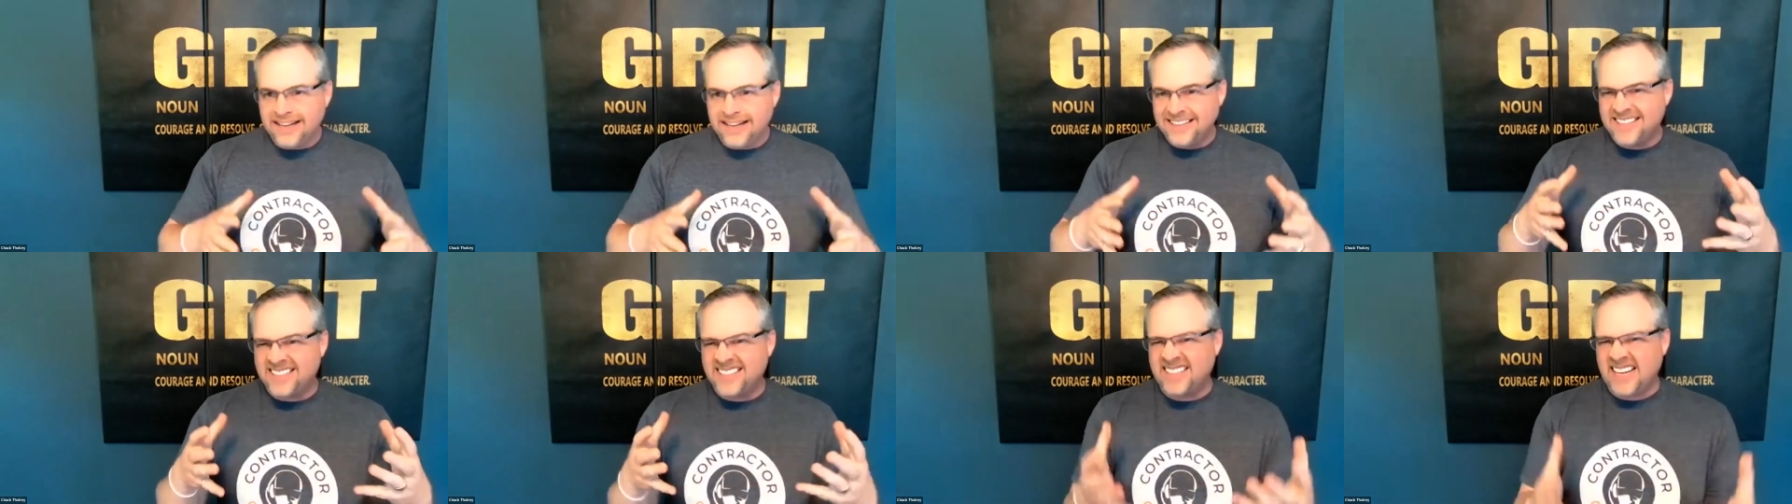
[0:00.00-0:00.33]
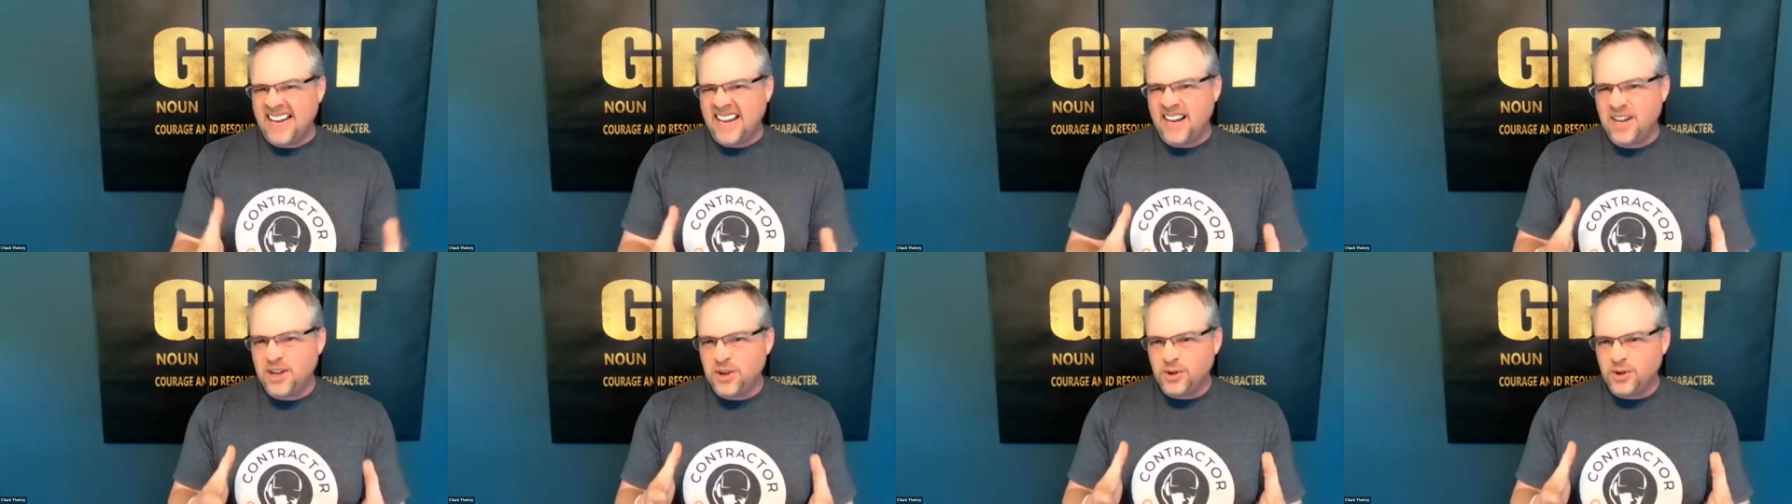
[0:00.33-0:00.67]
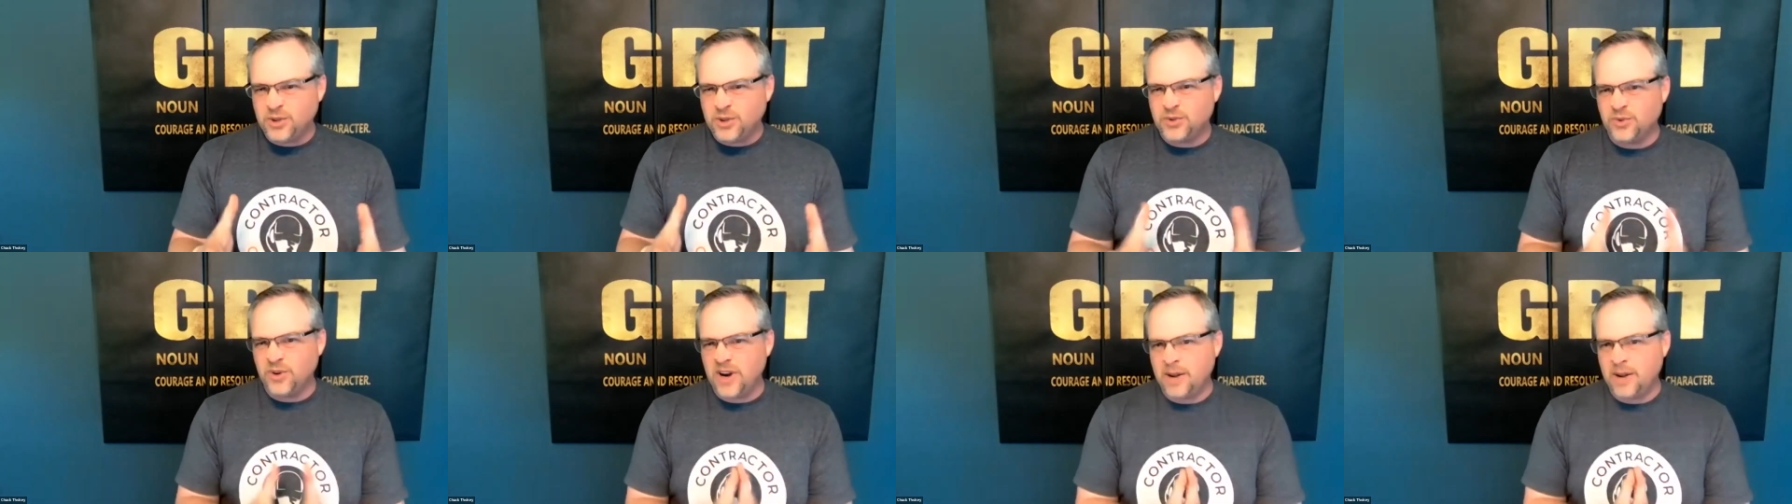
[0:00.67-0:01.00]

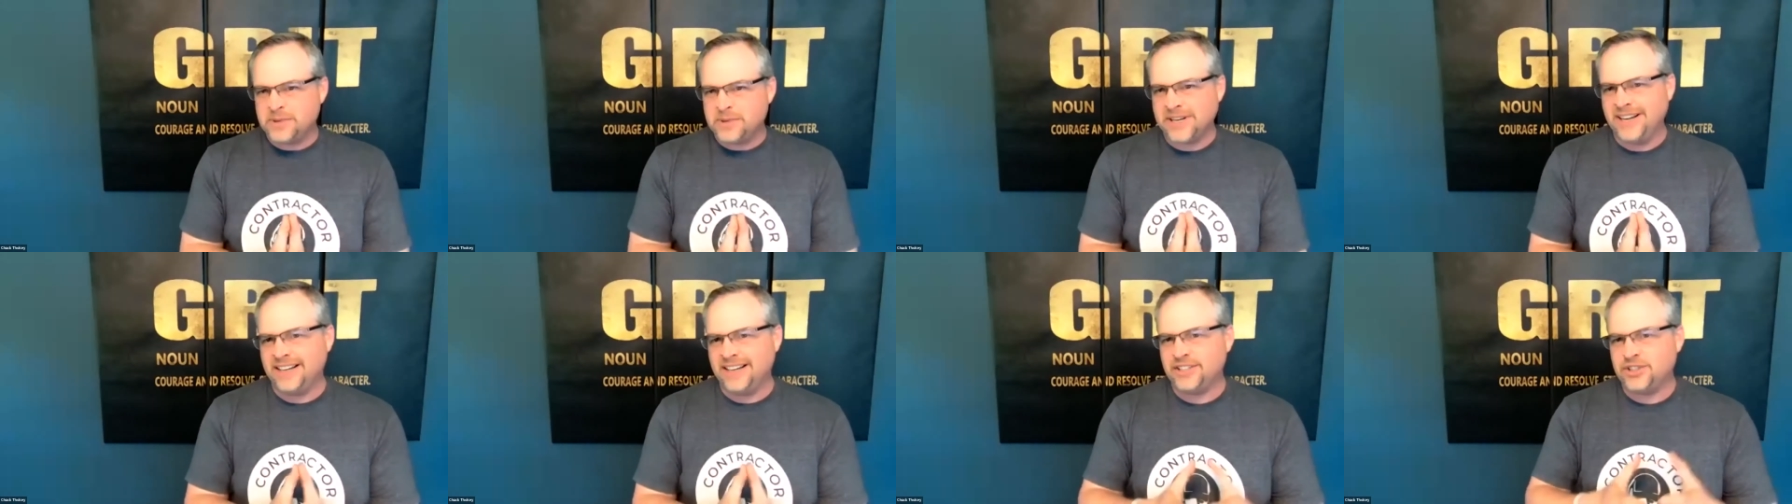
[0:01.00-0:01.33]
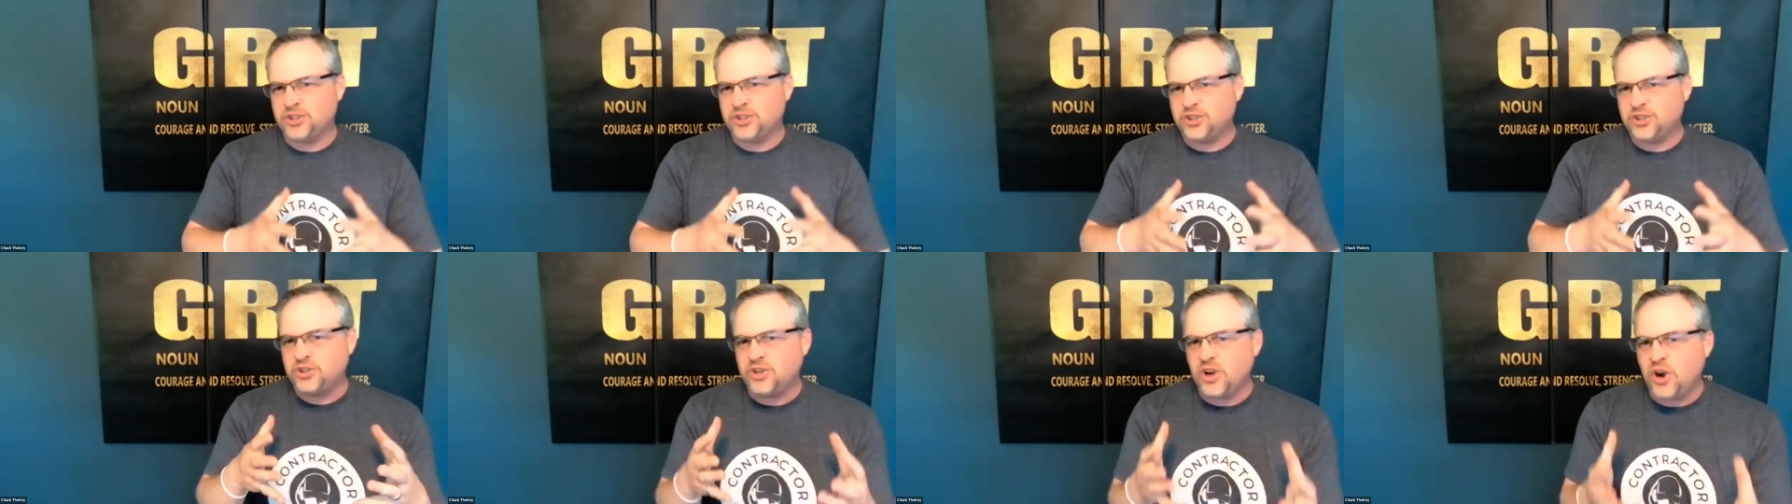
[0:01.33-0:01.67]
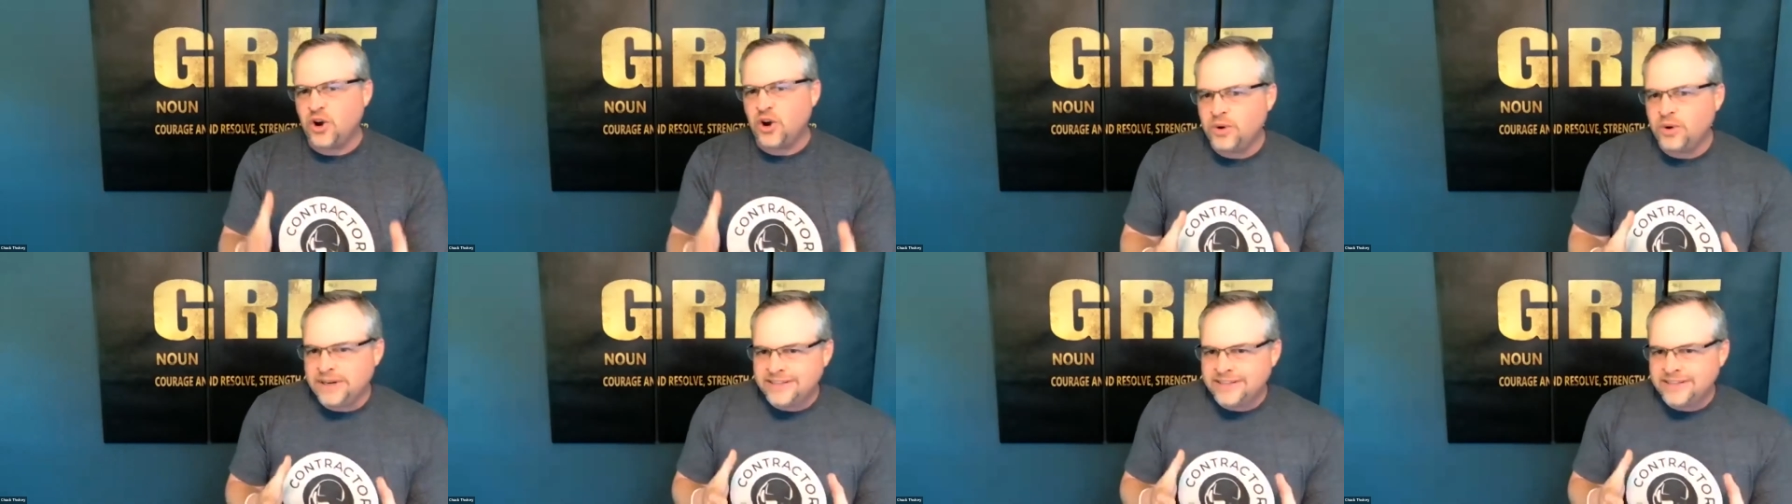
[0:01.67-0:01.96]
sales reps get so